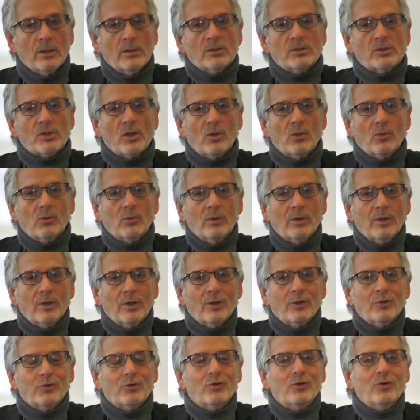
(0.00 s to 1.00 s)
So
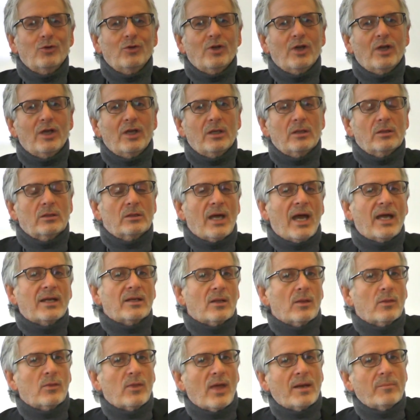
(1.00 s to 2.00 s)

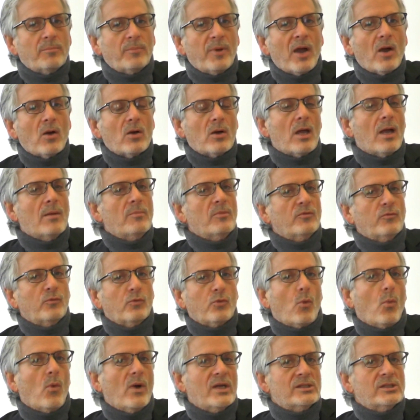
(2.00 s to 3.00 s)
that paradigm
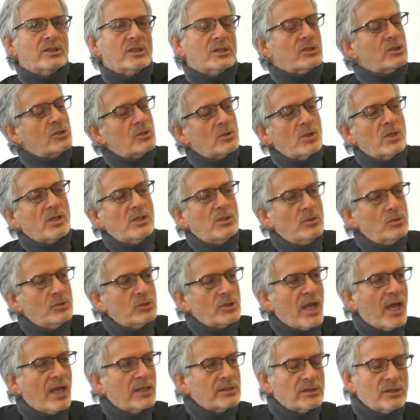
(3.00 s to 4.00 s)
of the way 6:30
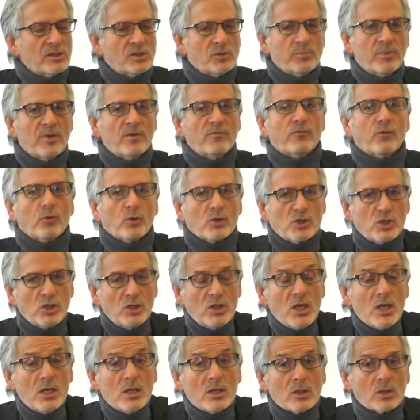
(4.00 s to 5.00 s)
newscast has been for
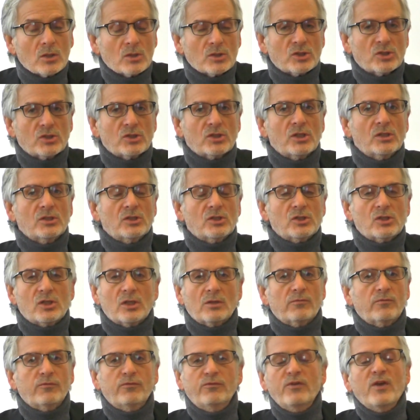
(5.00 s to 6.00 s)
years, since
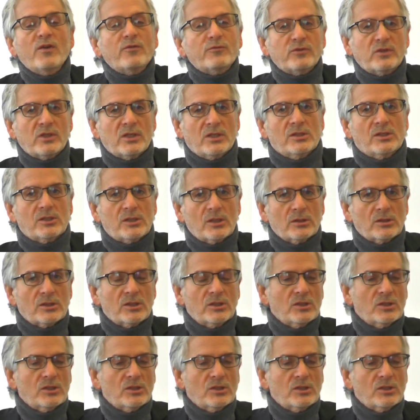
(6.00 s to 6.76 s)
the 50s,